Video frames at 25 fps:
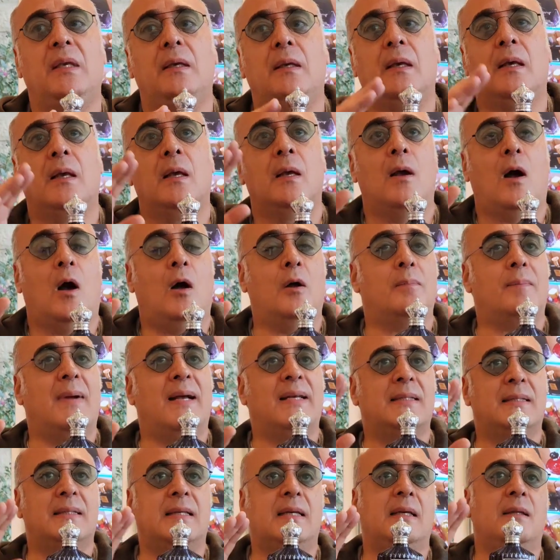me On
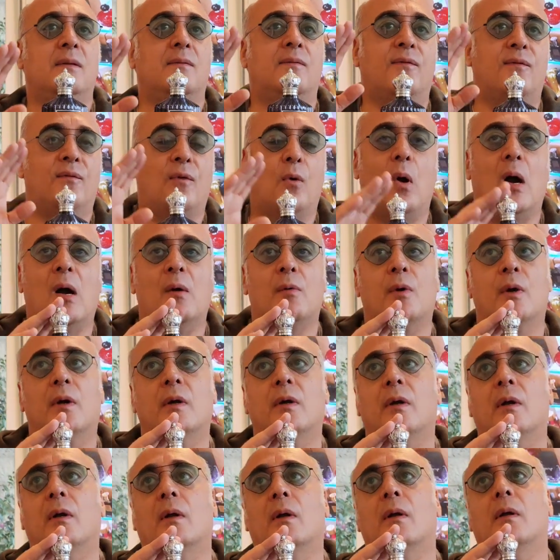my skin 4
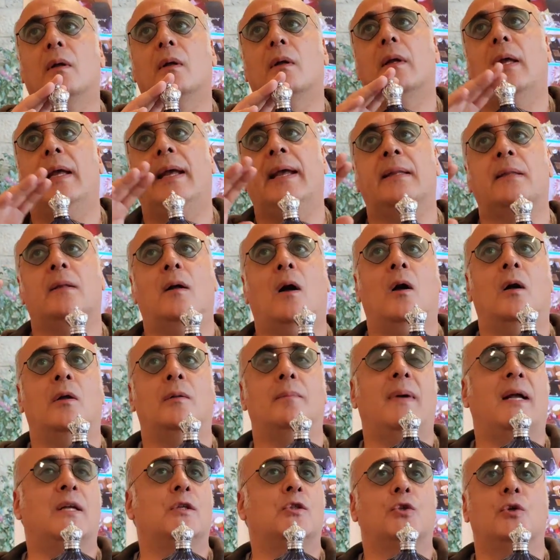hours, and
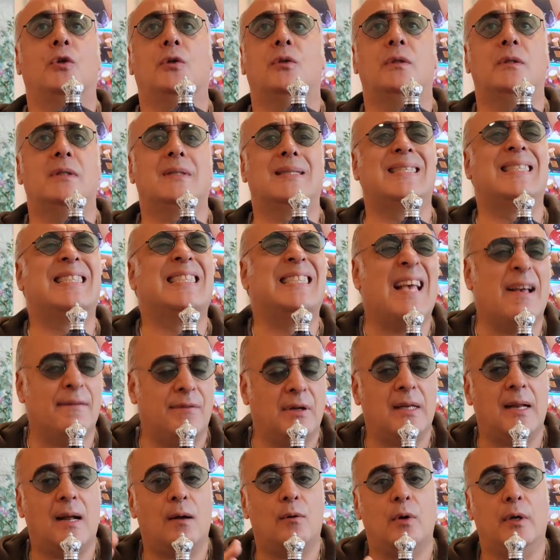on my shirt
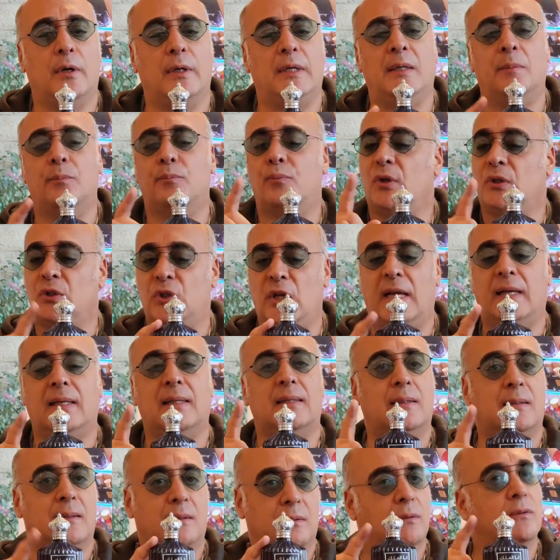7 hours. It
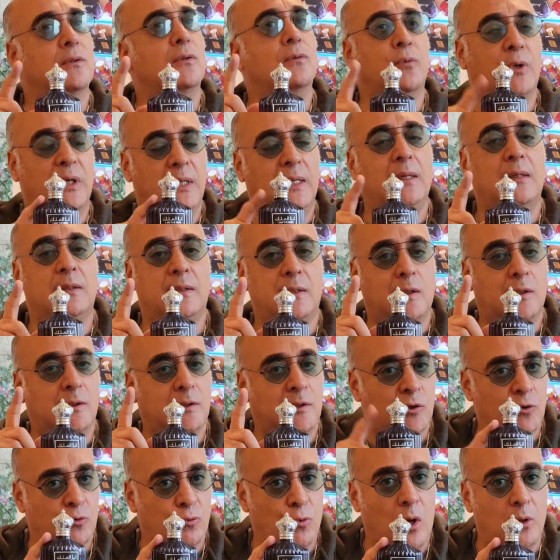projects really
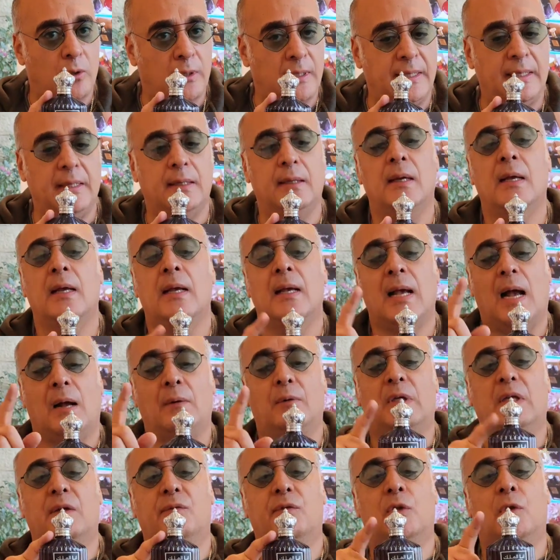strongly. I
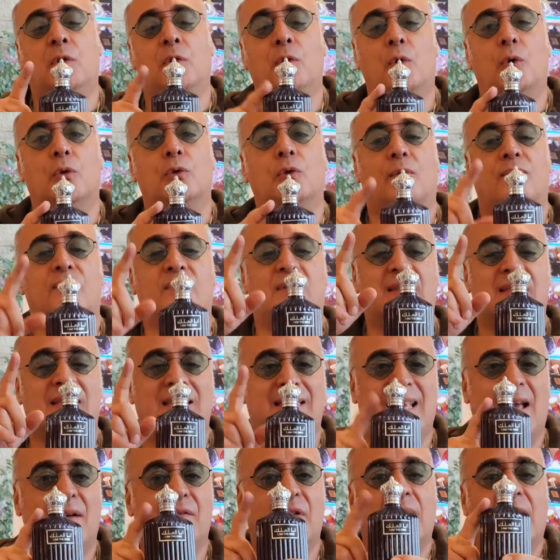will give it a note of
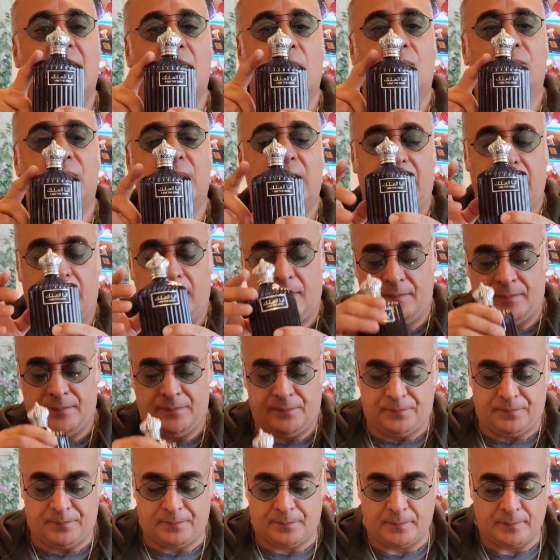7 out of 10.
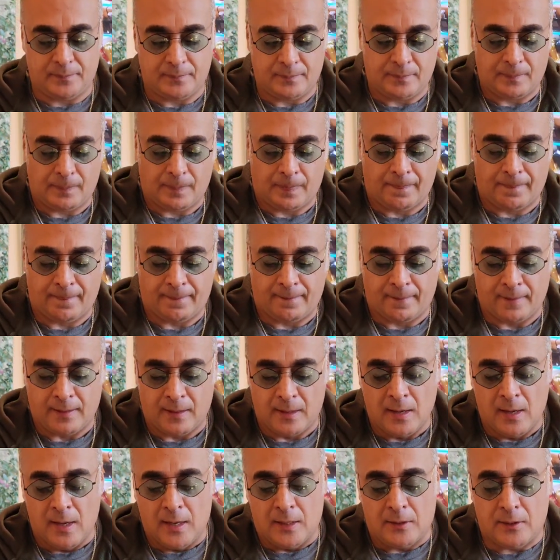
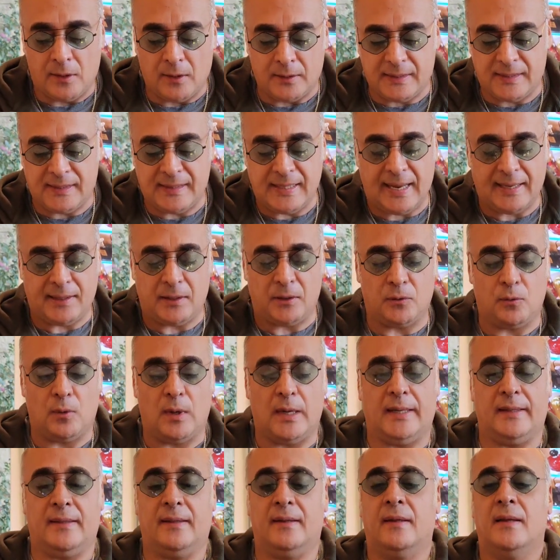The second
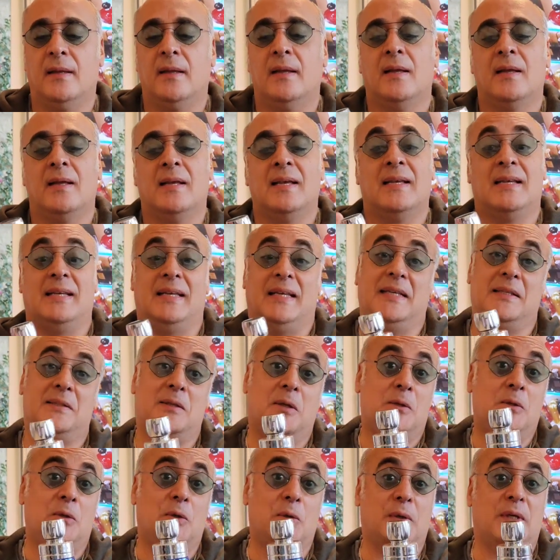one is
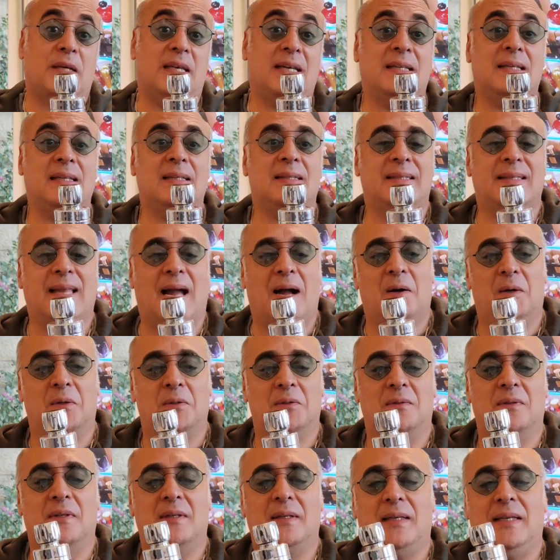the new kid in
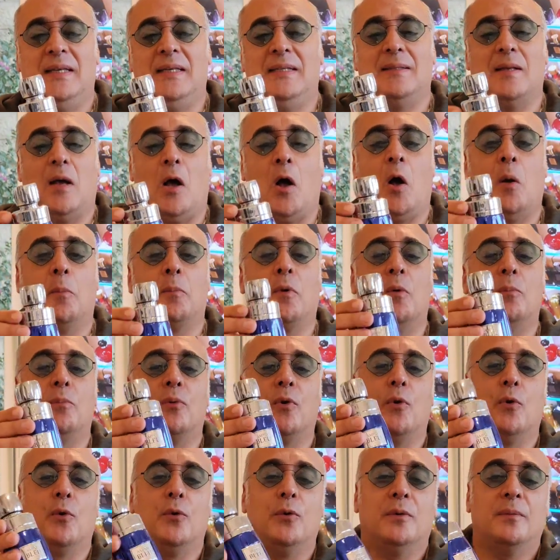town, is Ambre
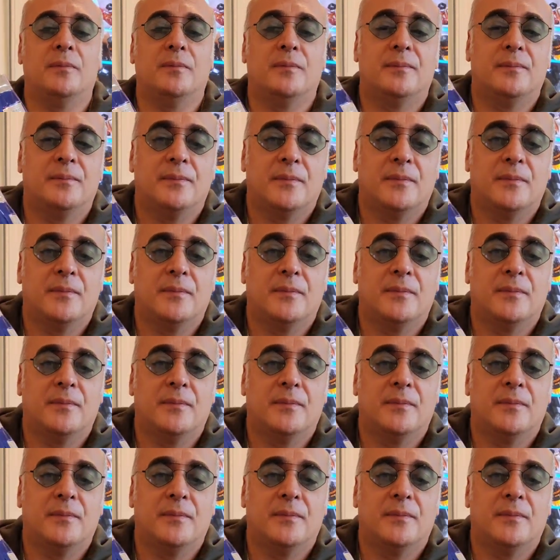Bleu.